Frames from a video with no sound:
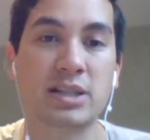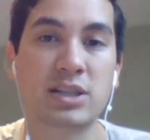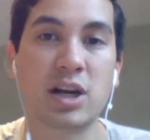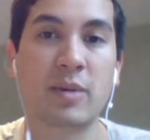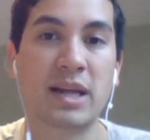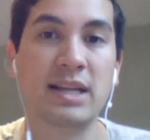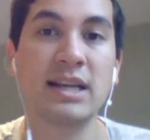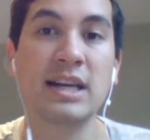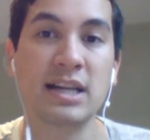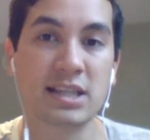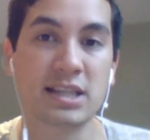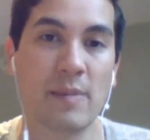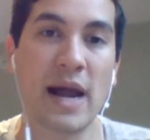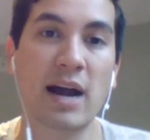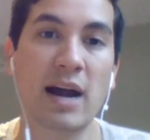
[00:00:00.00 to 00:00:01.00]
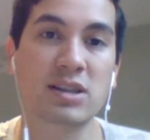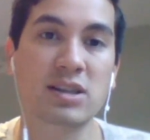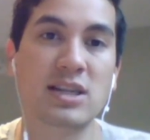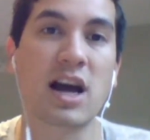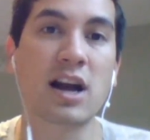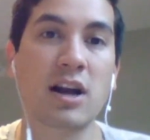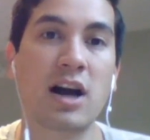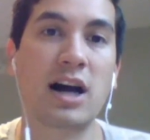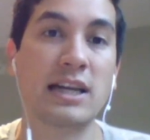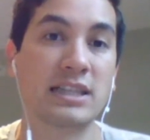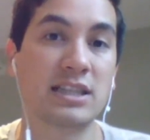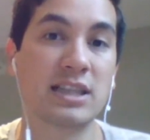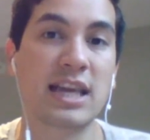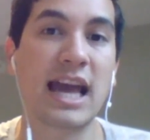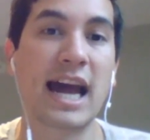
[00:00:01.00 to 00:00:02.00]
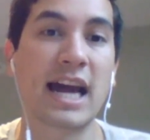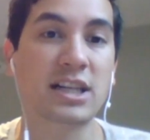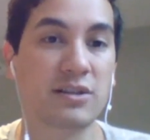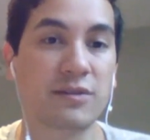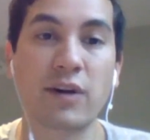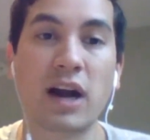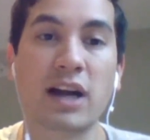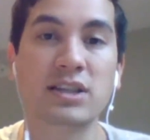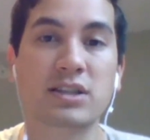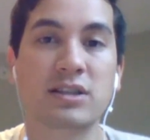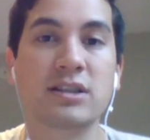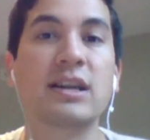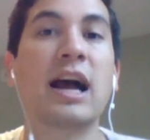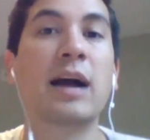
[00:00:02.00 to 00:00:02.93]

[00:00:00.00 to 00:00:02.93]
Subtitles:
McDermott somehow snuck on to the active roster.